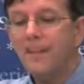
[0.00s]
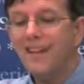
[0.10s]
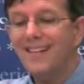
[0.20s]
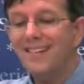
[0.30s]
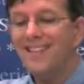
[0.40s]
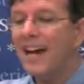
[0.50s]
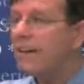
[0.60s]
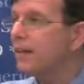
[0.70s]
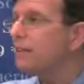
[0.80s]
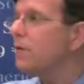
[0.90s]
that,
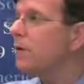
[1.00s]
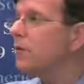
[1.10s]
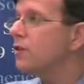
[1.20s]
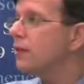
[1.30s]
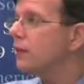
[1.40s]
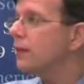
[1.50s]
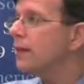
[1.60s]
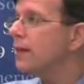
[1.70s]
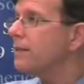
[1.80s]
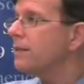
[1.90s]
that exposure early on